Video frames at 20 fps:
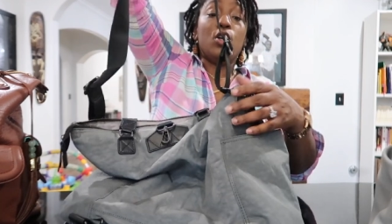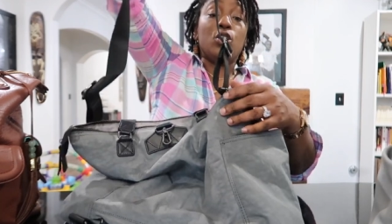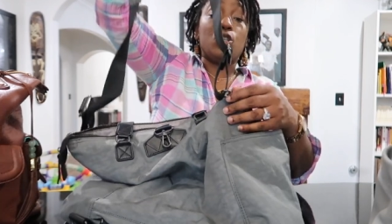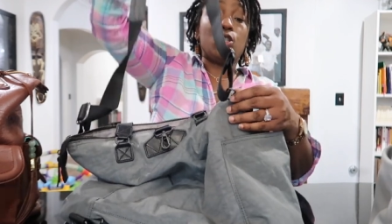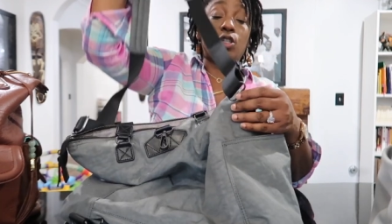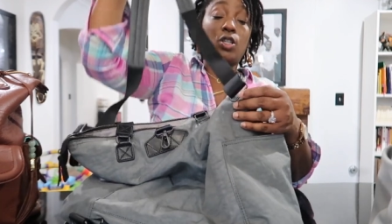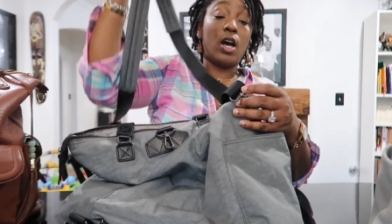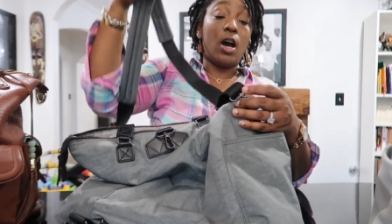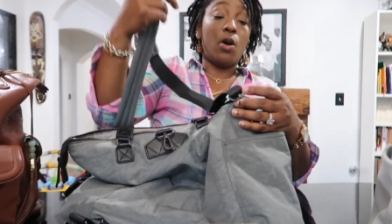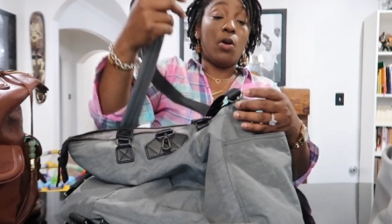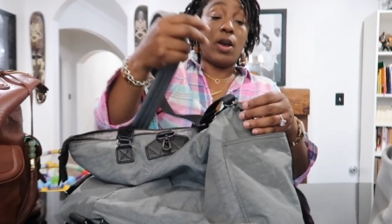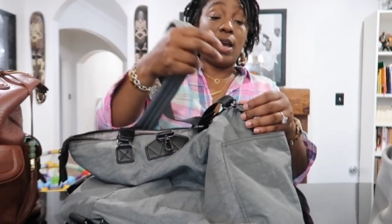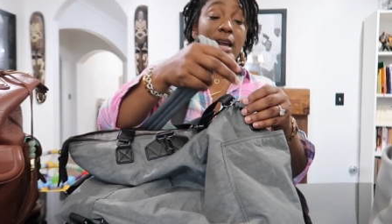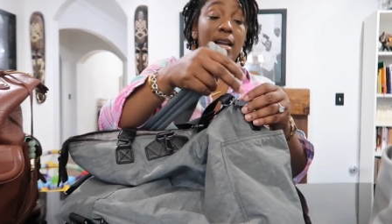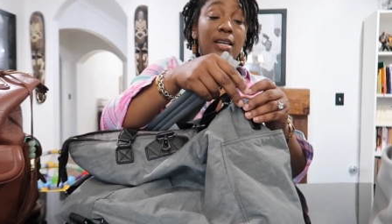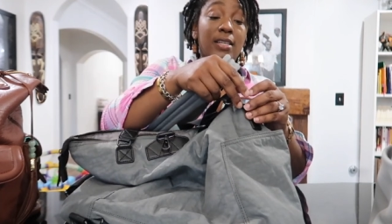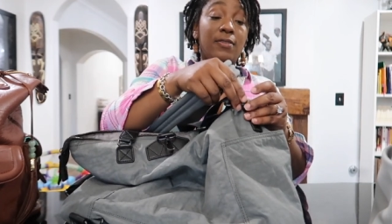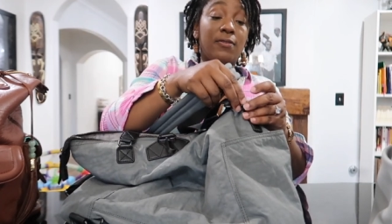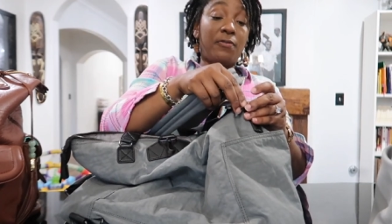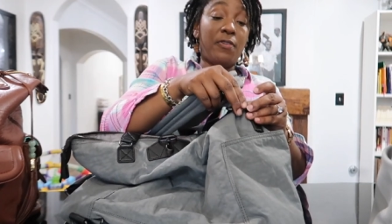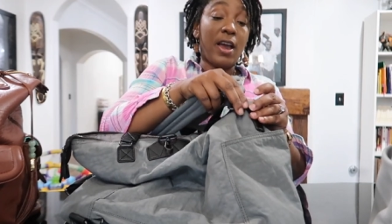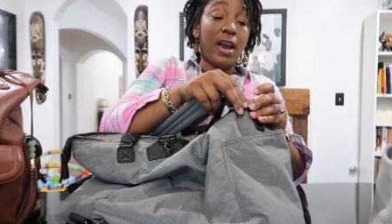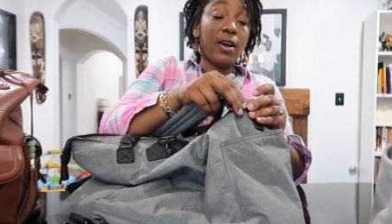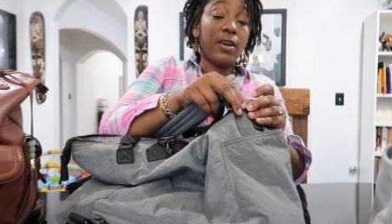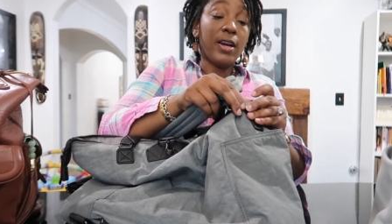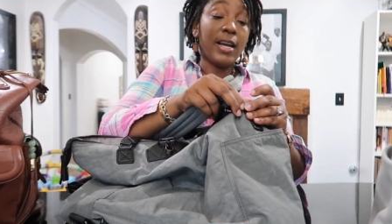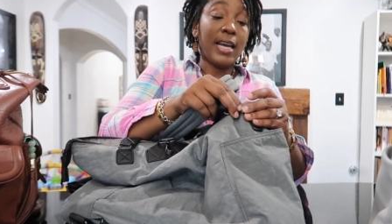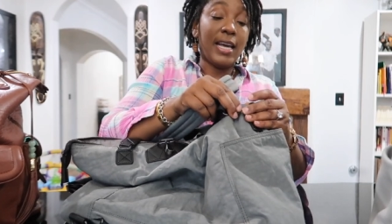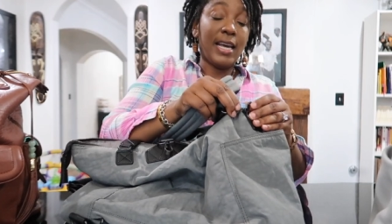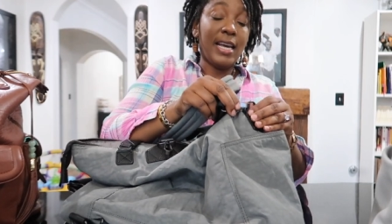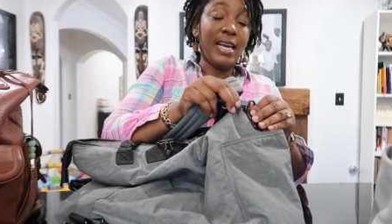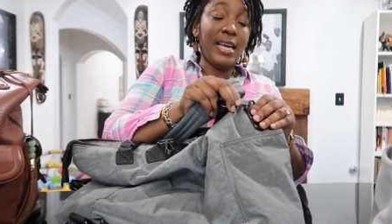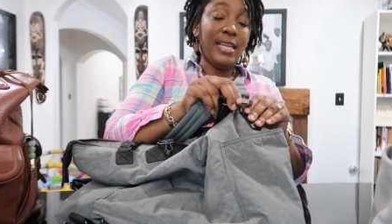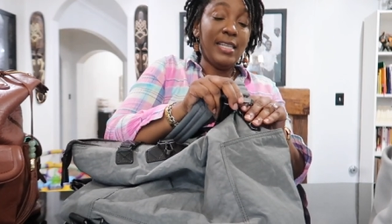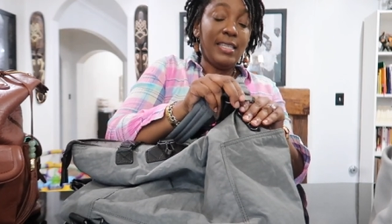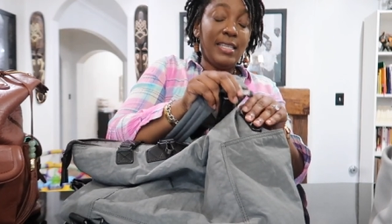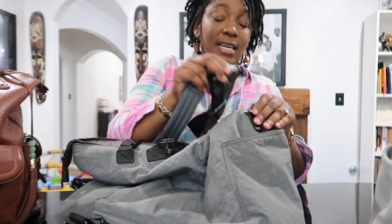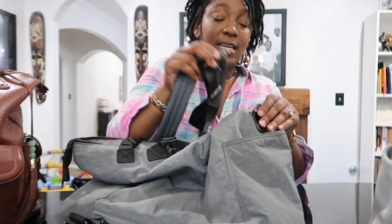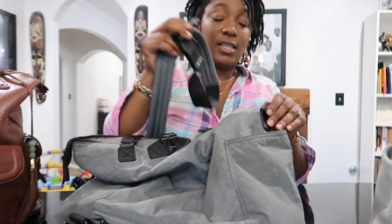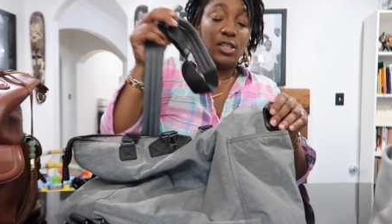So it is very
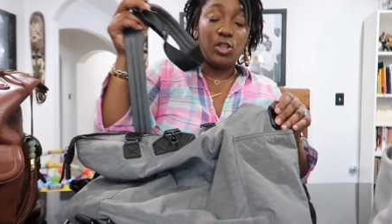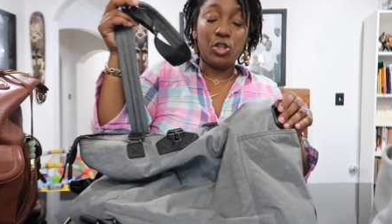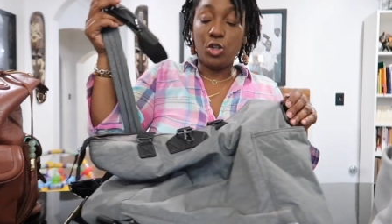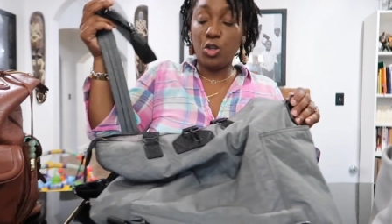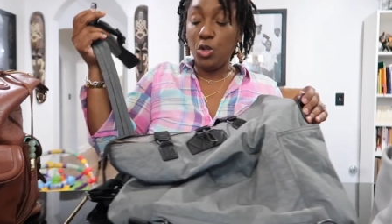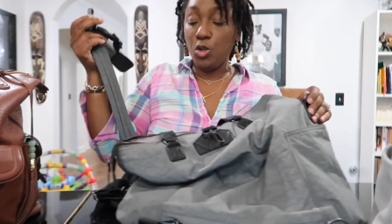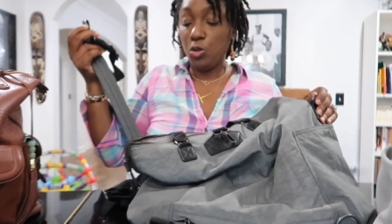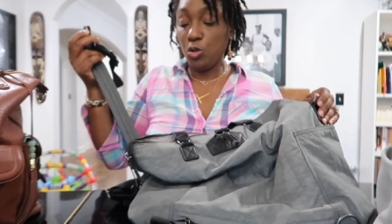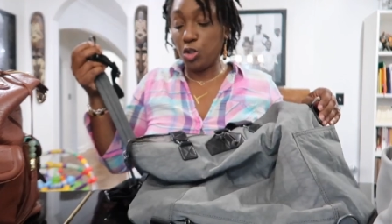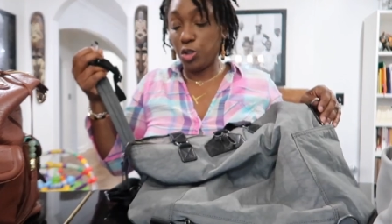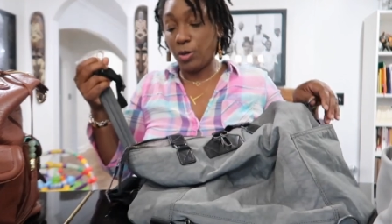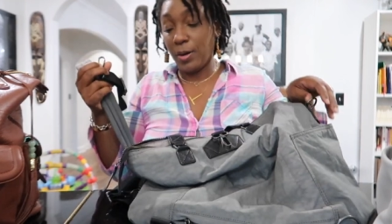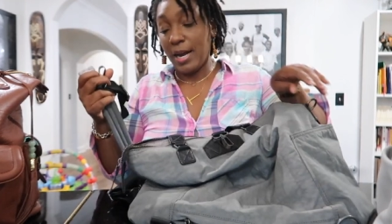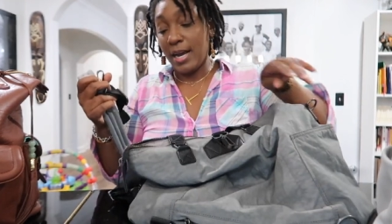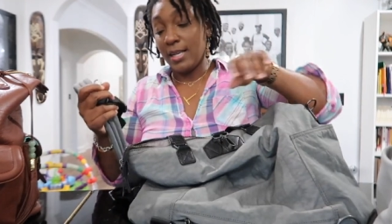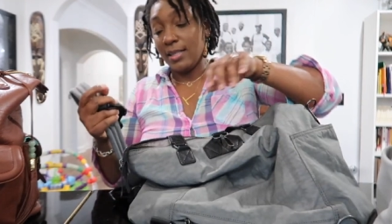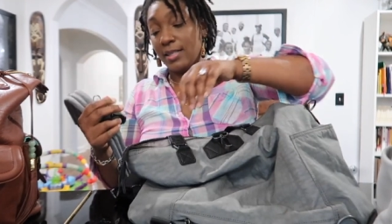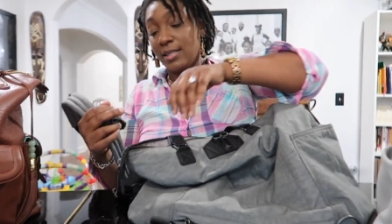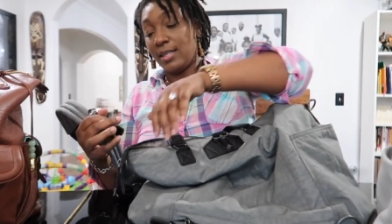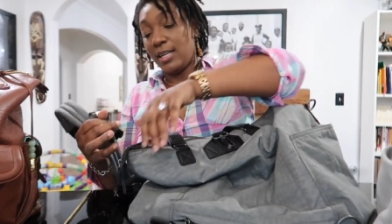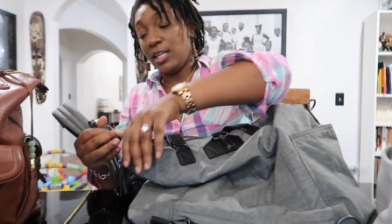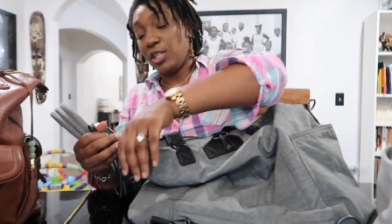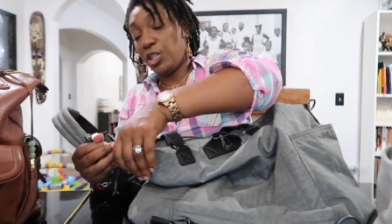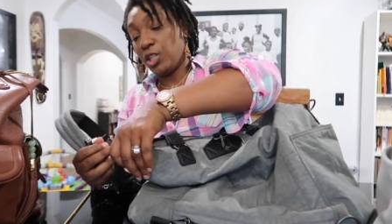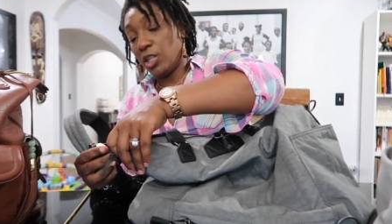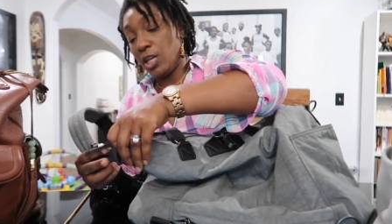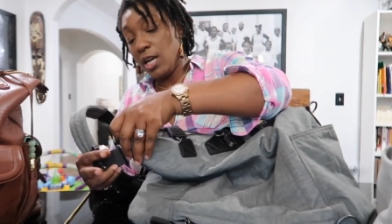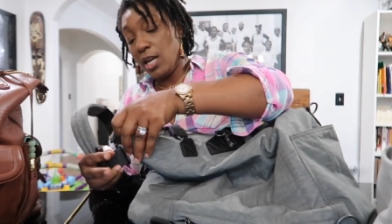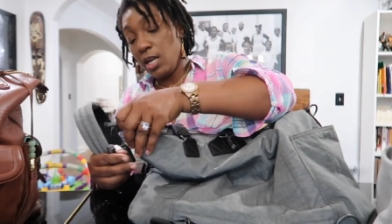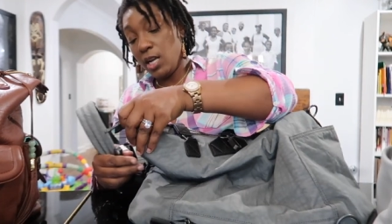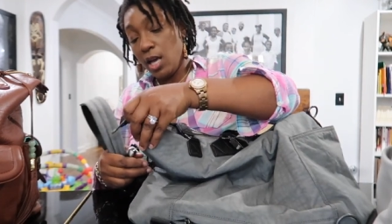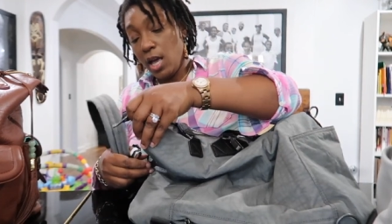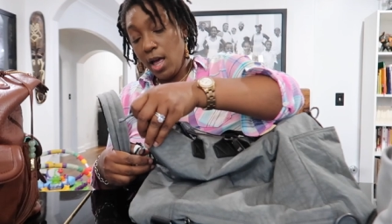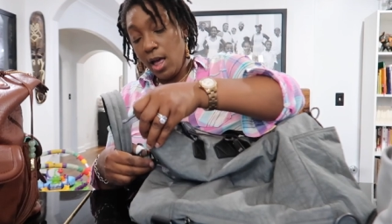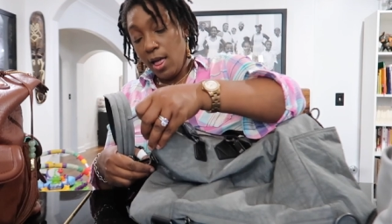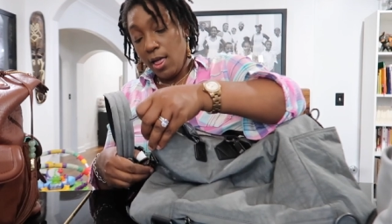easy to transition